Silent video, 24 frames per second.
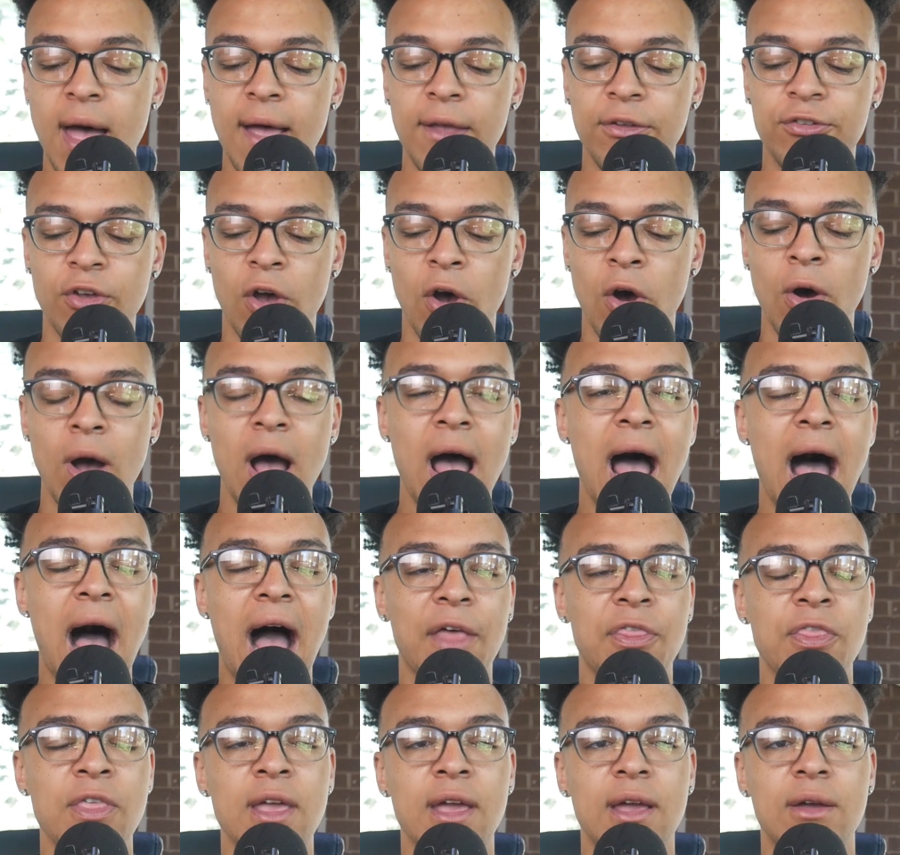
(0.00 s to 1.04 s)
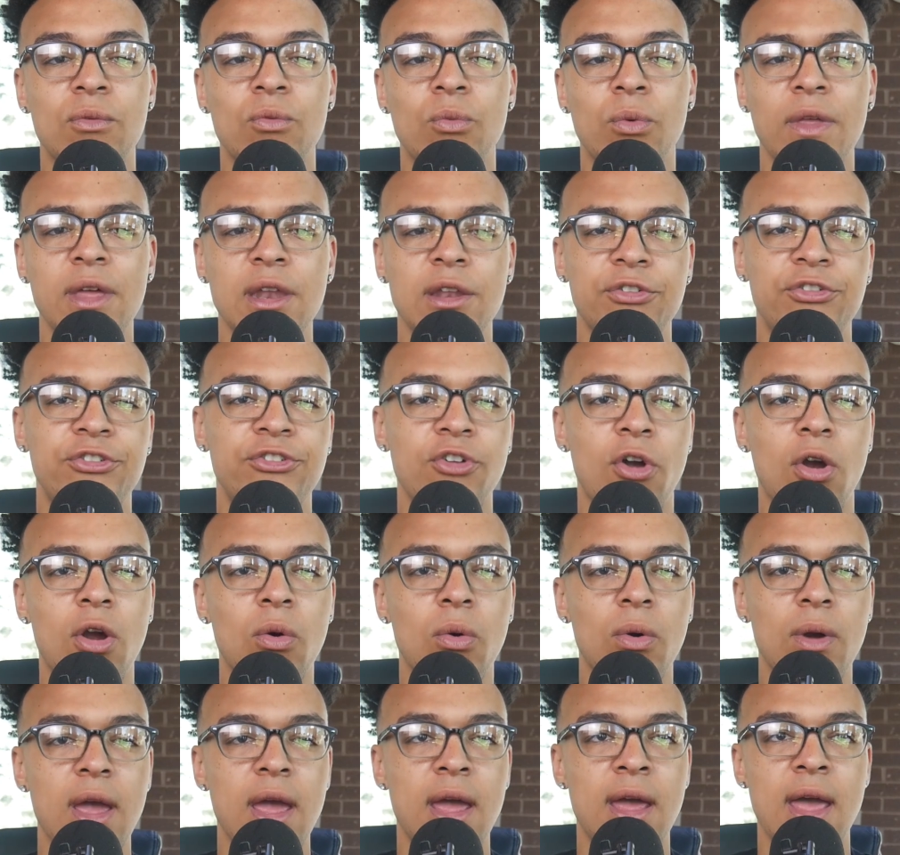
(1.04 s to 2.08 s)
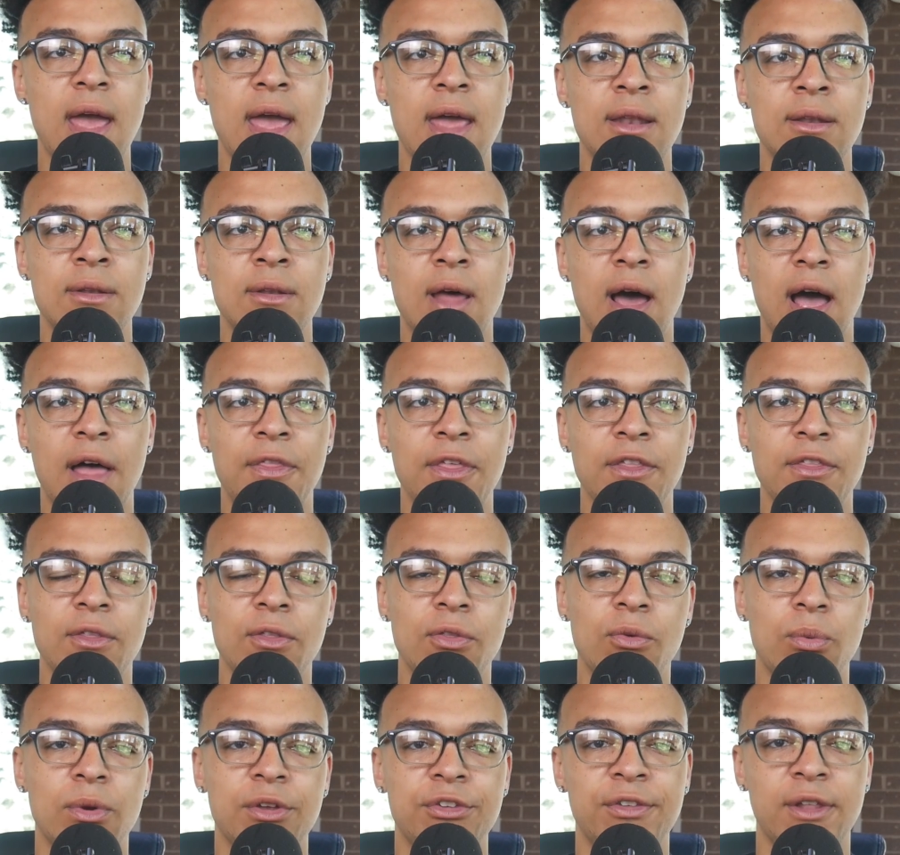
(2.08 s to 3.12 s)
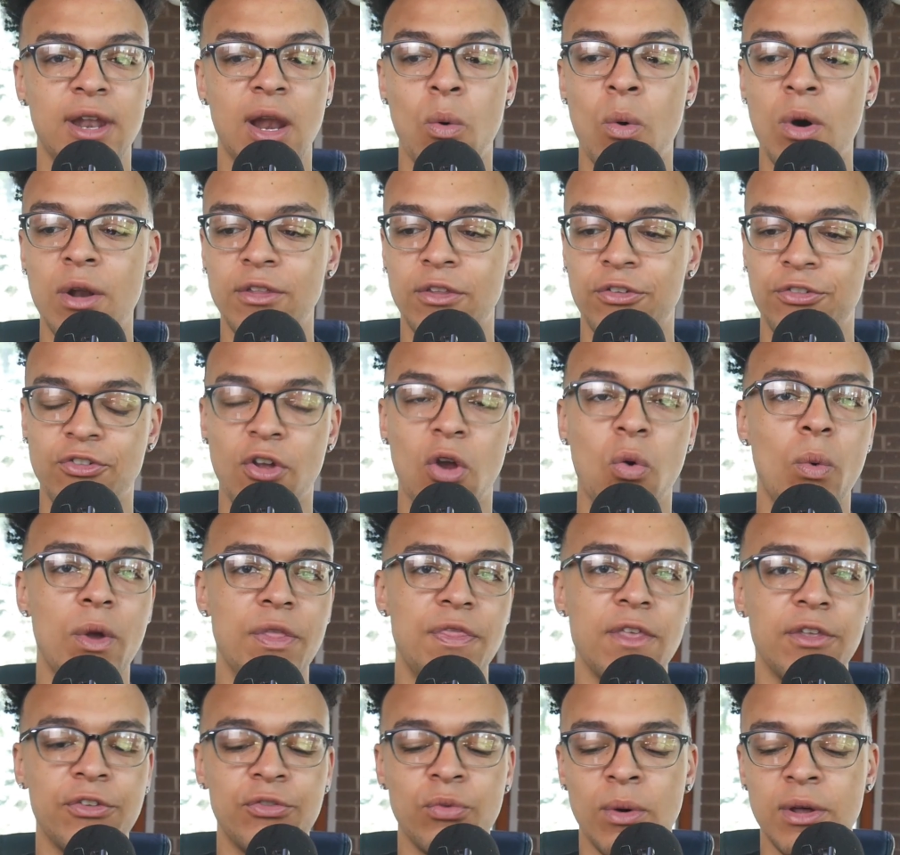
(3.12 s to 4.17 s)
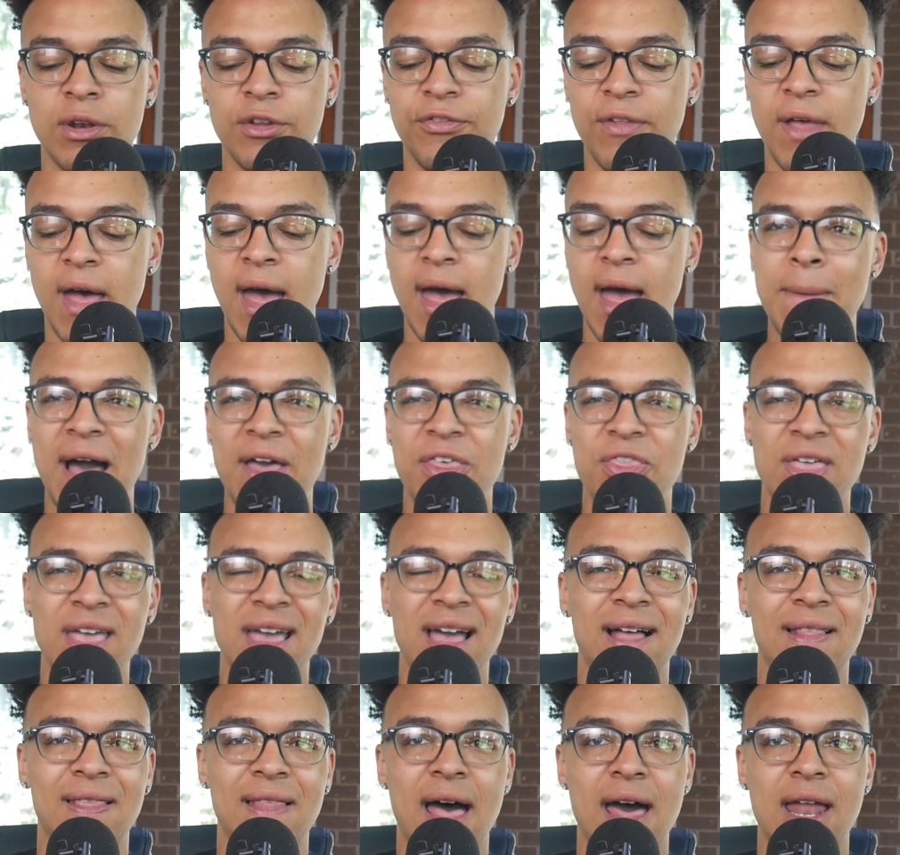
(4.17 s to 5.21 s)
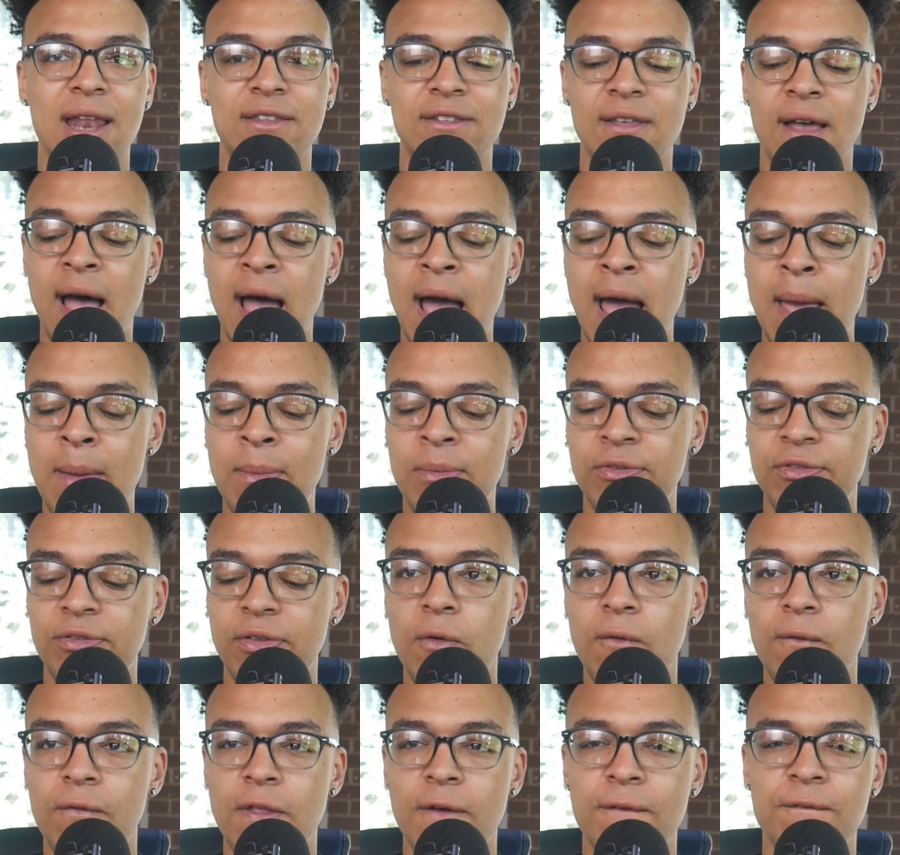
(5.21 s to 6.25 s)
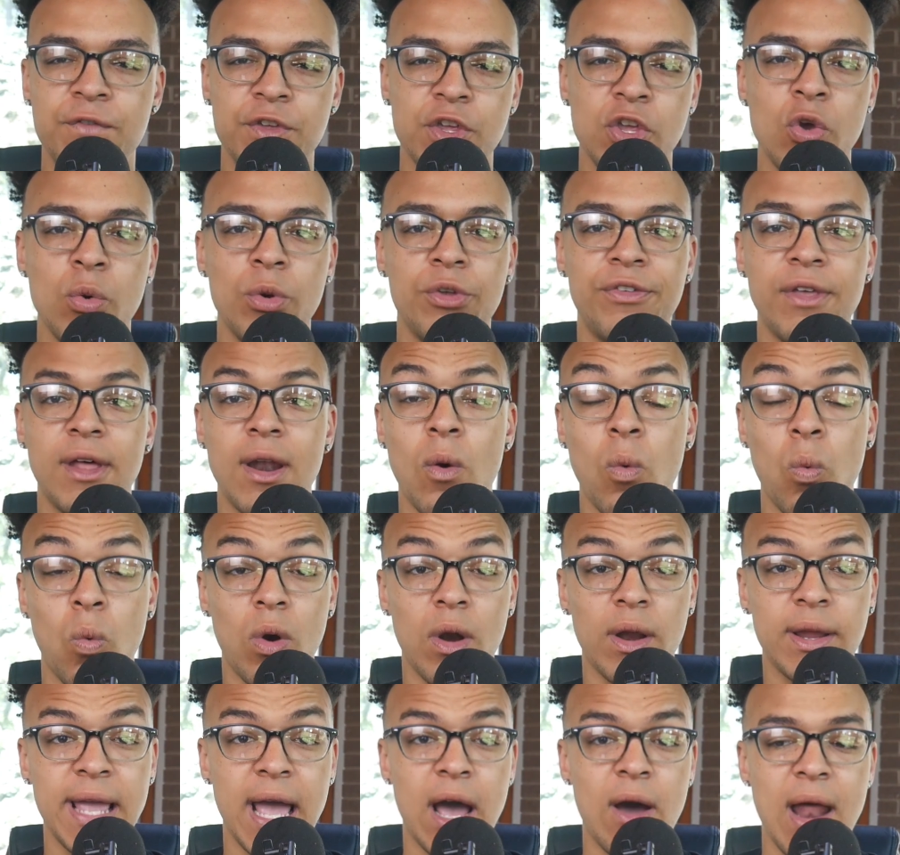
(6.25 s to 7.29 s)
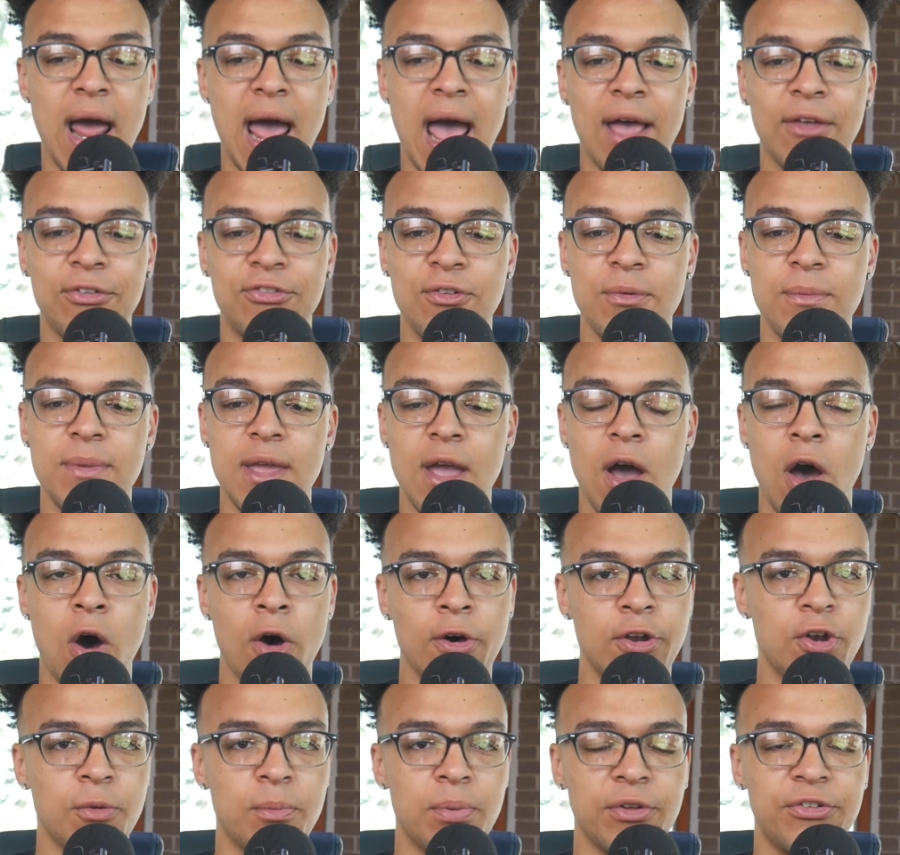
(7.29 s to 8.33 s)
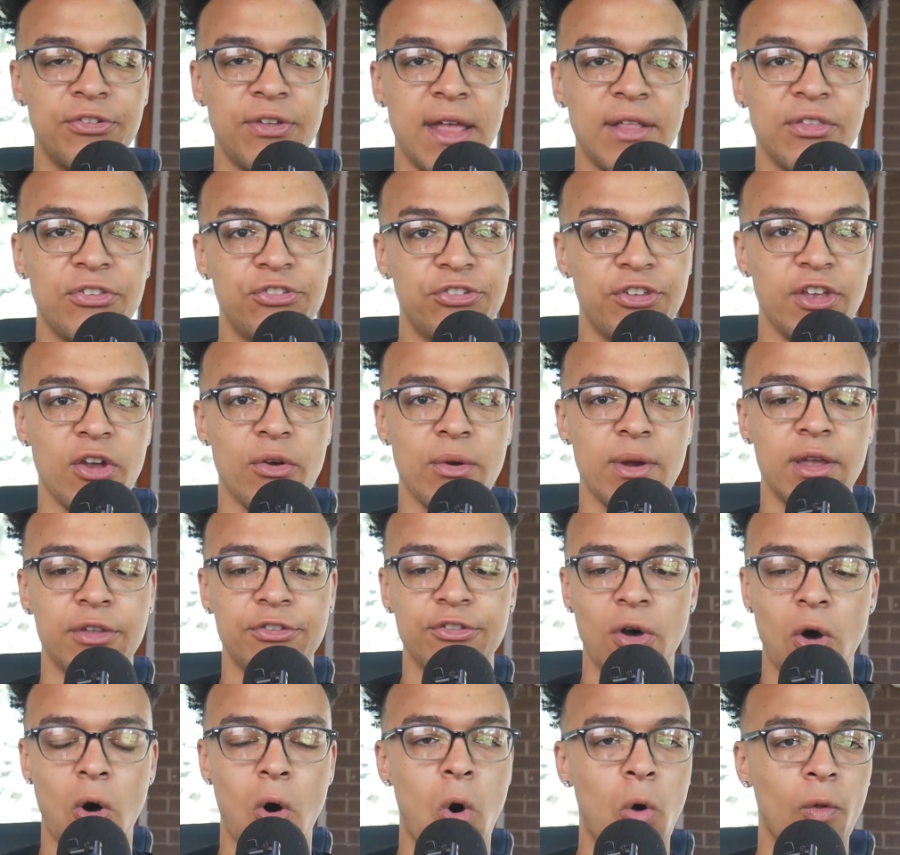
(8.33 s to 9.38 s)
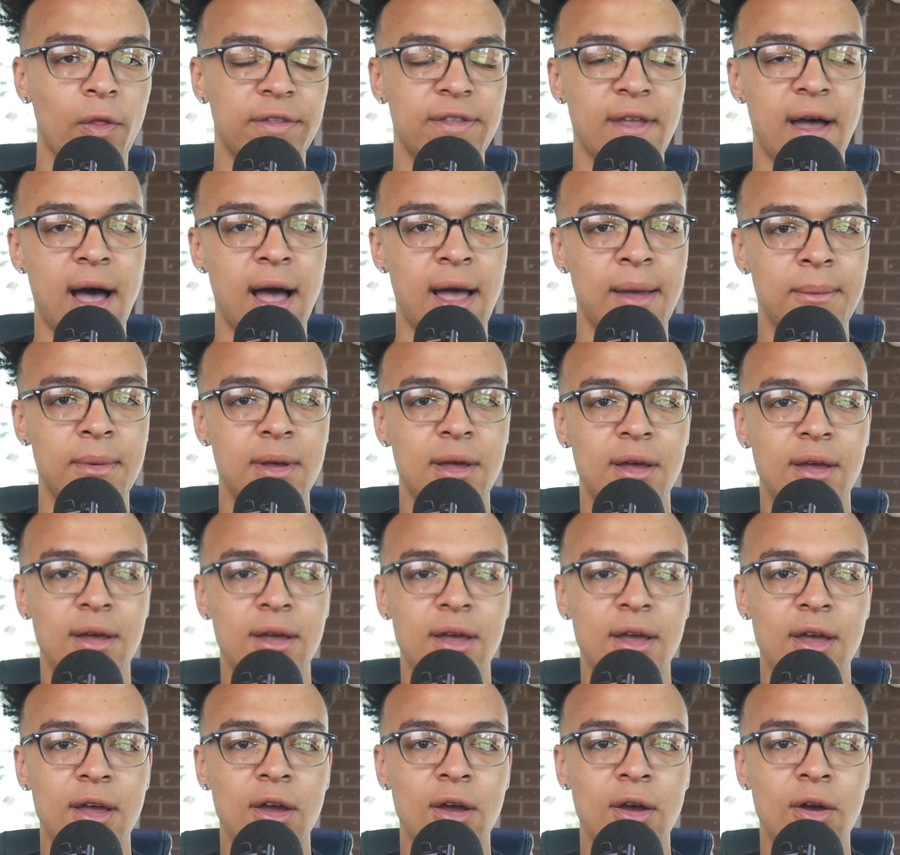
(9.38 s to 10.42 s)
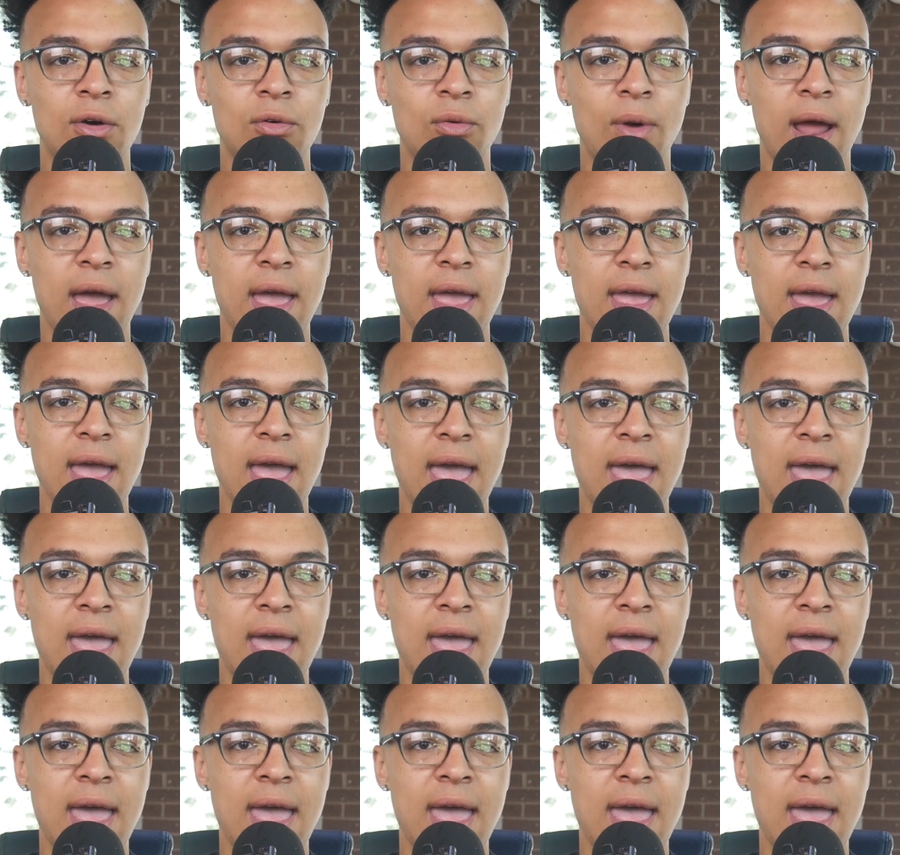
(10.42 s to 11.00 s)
So I think really to start, and I think the reason that I wanted to start with this one is that I think a lot of times the view is that a workout has to be 100% serious all the time, right?